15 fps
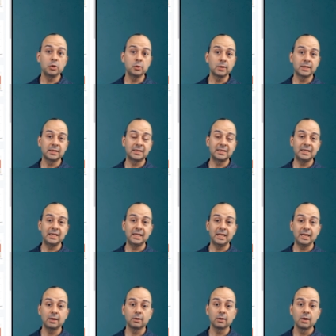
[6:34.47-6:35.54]
you can see
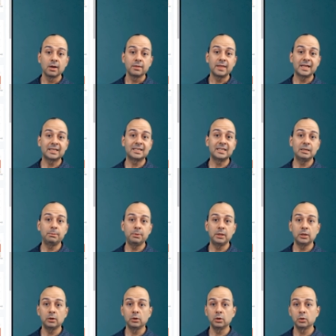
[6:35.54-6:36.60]
here that
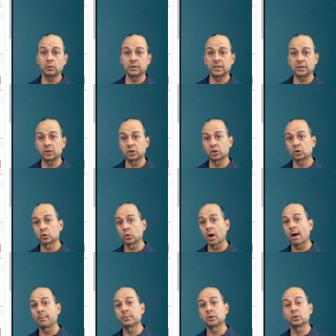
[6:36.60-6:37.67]
CPU usage
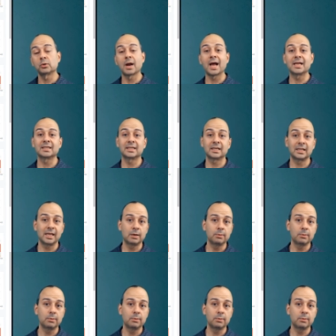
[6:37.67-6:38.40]
dropped drastically.